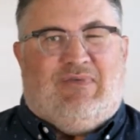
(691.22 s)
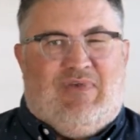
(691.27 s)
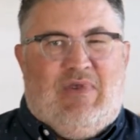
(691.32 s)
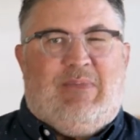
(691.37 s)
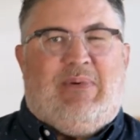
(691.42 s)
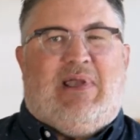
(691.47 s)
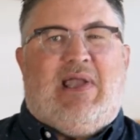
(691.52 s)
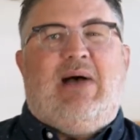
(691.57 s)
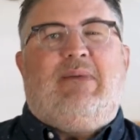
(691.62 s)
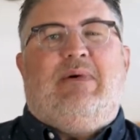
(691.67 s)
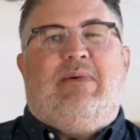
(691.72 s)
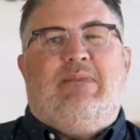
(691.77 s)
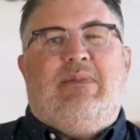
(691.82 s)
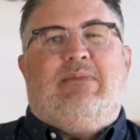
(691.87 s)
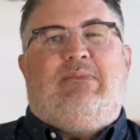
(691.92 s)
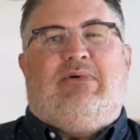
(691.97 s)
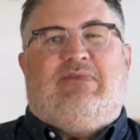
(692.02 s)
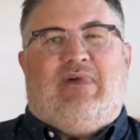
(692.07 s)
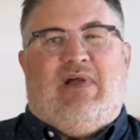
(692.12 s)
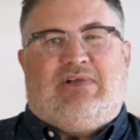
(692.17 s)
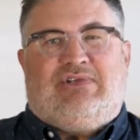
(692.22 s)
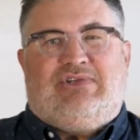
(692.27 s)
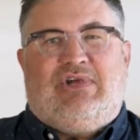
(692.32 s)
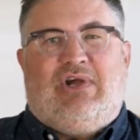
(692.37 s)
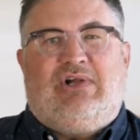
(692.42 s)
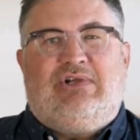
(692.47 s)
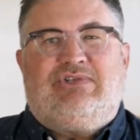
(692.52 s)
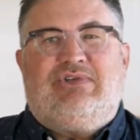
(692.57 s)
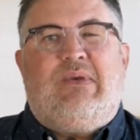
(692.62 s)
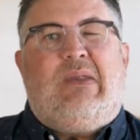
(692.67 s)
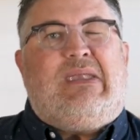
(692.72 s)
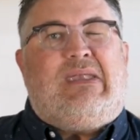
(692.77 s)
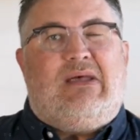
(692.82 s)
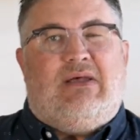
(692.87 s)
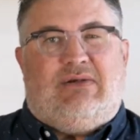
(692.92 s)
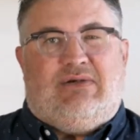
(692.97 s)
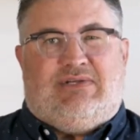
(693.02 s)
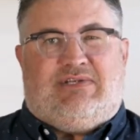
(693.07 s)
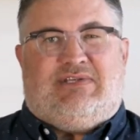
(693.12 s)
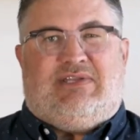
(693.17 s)
if you become a member of our church, you need to
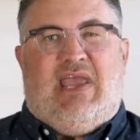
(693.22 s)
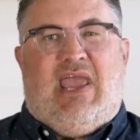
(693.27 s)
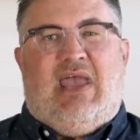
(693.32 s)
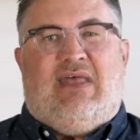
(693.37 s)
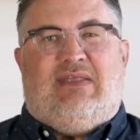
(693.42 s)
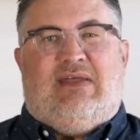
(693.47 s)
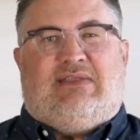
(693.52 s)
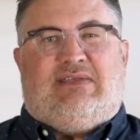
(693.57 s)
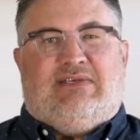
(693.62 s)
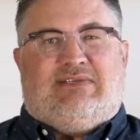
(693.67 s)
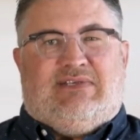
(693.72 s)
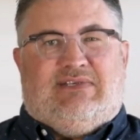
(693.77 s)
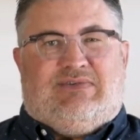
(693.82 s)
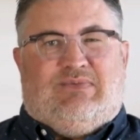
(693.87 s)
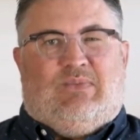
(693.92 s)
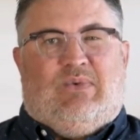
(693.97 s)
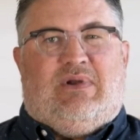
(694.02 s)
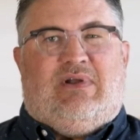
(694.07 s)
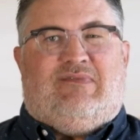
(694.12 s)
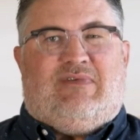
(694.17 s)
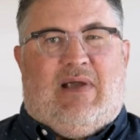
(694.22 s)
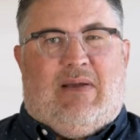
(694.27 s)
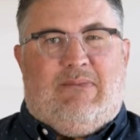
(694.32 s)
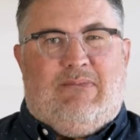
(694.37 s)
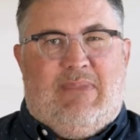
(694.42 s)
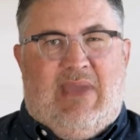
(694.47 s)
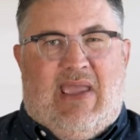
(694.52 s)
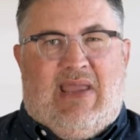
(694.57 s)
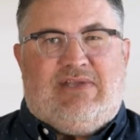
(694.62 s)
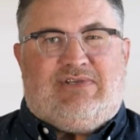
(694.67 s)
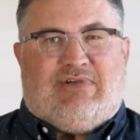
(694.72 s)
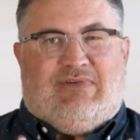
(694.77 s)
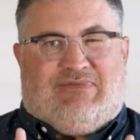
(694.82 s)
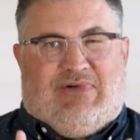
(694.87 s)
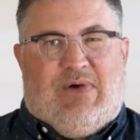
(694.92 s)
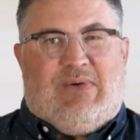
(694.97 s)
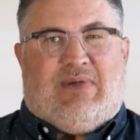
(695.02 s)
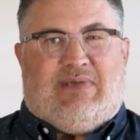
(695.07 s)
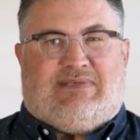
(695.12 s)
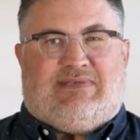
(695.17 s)
understand that this is one of our major
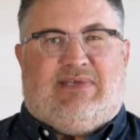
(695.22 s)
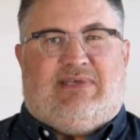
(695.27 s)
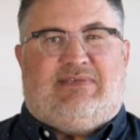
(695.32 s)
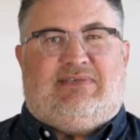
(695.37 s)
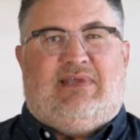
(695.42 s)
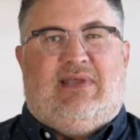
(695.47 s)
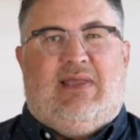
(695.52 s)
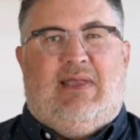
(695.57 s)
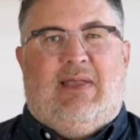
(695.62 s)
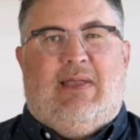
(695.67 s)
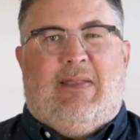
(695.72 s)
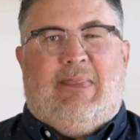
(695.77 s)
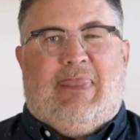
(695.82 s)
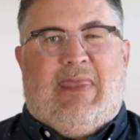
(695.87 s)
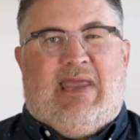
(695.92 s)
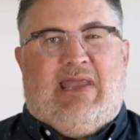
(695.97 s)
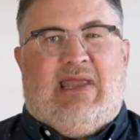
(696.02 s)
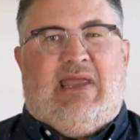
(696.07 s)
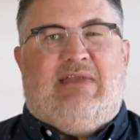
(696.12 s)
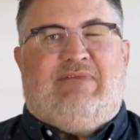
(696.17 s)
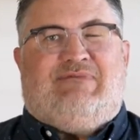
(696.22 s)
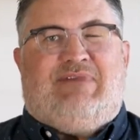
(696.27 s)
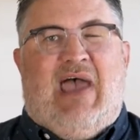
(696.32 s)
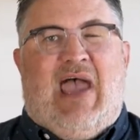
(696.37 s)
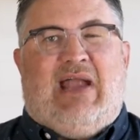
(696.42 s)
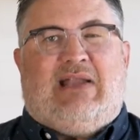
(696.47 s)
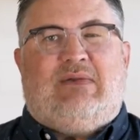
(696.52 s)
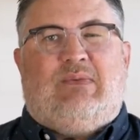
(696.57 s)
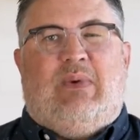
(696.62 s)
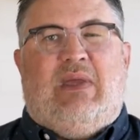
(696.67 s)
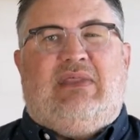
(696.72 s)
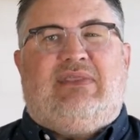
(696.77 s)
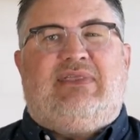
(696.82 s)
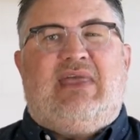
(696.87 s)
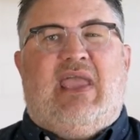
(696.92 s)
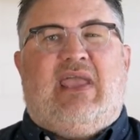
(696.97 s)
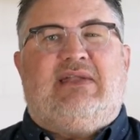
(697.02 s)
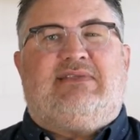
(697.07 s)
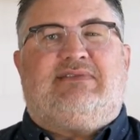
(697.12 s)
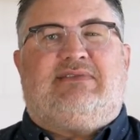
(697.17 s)
focuses. In fact, we
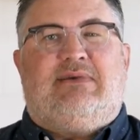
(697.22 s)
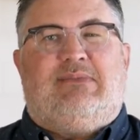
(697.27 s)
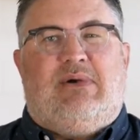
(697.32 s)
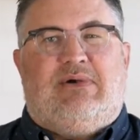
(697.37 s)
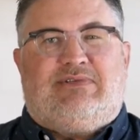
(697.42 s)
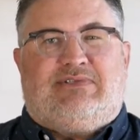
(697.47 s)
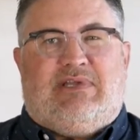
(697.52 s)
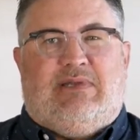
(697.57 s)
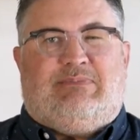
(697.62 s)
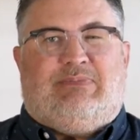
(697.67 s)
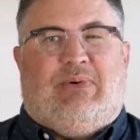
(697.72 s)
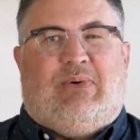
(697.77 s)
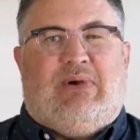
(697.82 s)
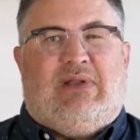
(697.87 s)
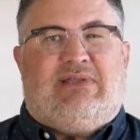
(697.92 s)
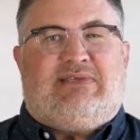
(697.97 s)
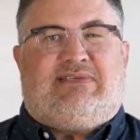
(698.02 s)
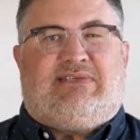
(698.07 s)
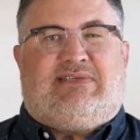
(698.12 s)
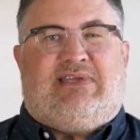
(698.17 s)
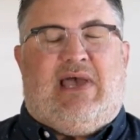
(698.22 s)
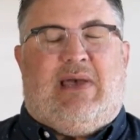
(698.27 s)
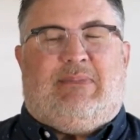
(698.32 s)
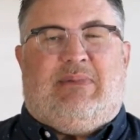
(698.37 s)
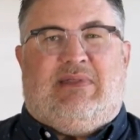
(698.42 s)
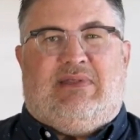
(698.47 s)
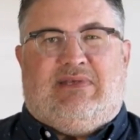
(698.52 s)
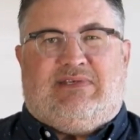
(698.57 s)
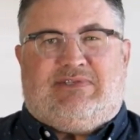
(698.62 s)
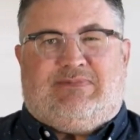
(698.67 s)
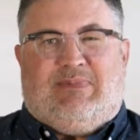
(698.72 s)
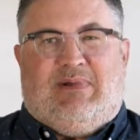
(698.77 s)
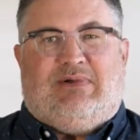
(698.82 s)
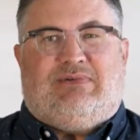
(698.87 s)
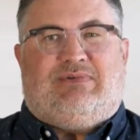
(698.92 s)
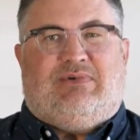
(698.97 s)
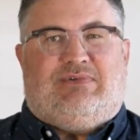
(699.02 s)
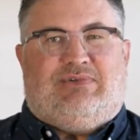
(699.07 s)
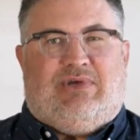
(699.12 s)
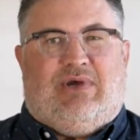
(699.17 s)
think it's the most important step in the
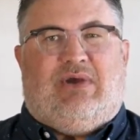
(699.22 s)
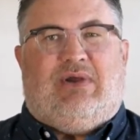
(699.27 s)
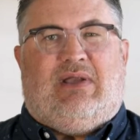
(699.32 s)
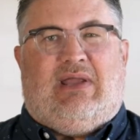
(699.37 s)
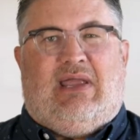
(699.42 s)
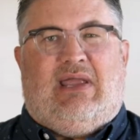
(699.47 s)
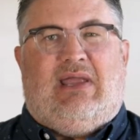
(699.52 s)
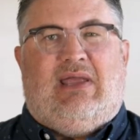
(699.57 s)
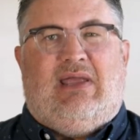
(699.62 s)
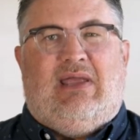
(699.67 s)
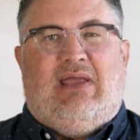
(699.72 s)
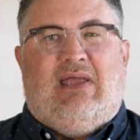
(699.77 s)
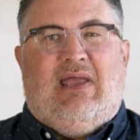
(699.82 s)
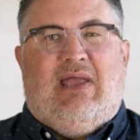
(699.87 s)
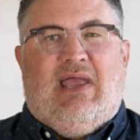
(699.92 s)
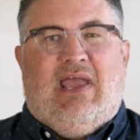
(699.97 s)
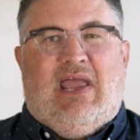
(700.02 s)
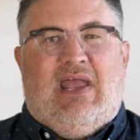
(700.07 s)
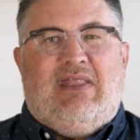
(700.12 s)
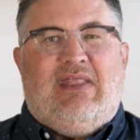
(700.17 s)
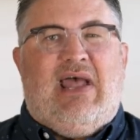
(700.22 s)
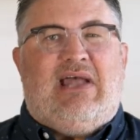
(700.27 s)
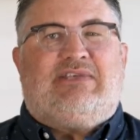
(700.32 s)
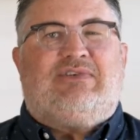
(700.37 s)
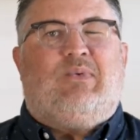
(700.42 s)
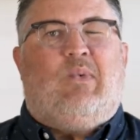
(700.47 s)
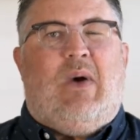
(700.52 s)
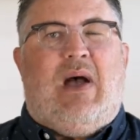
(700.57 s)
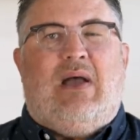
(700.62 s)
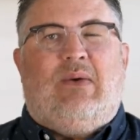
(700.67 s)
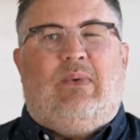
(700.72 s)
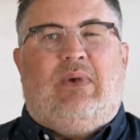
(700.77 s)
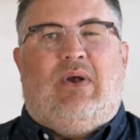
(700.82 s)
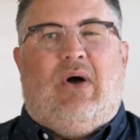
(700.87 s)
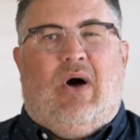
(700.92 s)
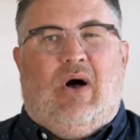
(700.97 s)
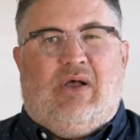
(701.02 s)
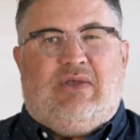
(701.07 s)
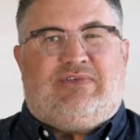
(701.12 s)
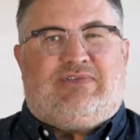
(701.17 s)
spiritual journey, and that's why we
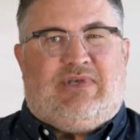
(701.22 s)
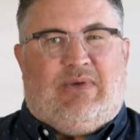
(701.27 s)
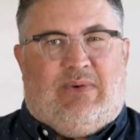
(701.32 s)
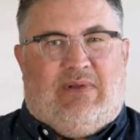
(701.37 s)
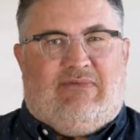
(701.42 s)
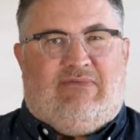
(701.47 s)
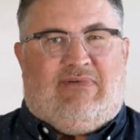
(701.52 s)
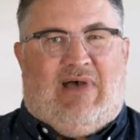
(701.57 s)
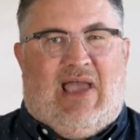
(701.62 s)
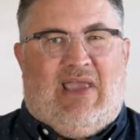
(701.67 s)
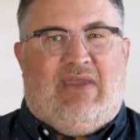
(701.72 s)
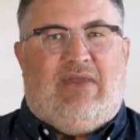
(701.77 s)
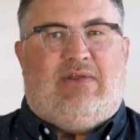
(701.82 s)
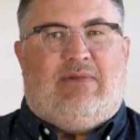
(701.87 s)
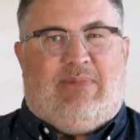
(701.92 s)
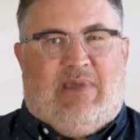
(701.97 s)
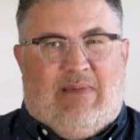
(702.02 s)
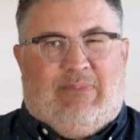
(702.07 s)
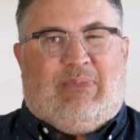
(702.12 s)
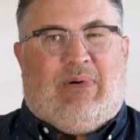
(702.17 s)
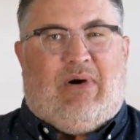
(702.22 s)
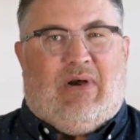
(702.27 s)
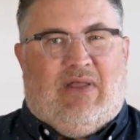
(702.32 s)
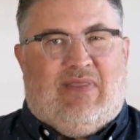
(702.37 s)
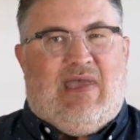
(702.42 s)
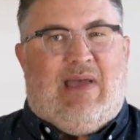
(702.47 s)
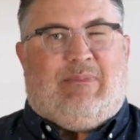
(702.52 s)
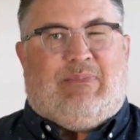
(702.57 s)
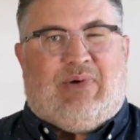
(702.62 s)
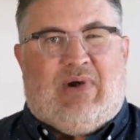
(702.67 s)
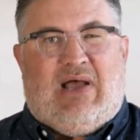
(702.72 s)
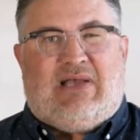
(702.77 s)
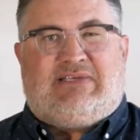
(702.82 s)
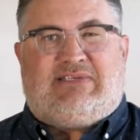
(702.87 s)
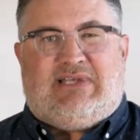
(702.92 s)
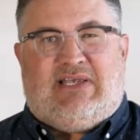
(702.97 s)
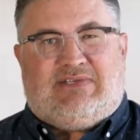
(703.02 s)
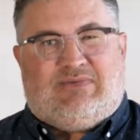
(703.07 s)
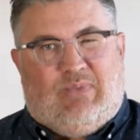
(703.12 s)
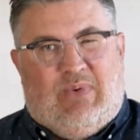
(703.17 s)
also invite you to be a part of that
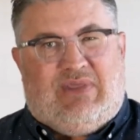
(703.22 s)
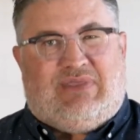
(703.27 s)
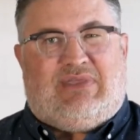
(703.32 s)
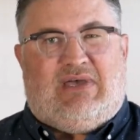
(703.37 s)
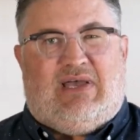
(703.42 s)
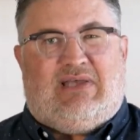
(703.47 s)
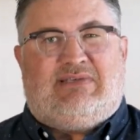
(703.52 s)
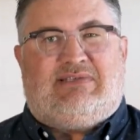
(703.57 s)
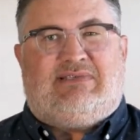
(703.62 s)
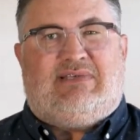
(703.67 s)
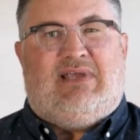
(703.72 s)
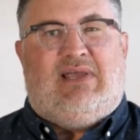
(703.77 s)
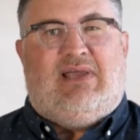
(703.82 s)
process with us.